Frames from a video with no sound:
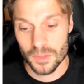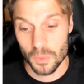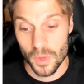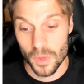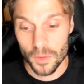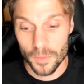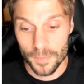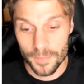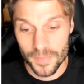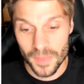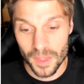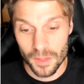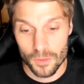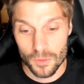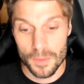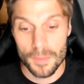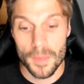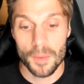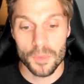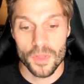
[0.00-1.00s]
Well,
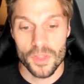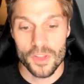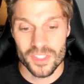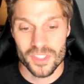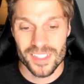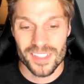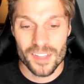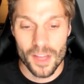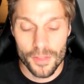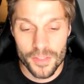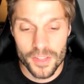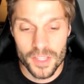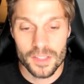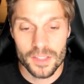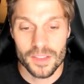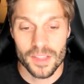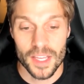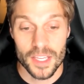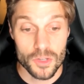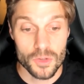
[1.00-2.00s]
remember, there's
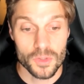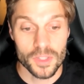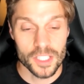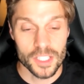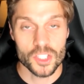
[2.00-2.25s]
nothing that you can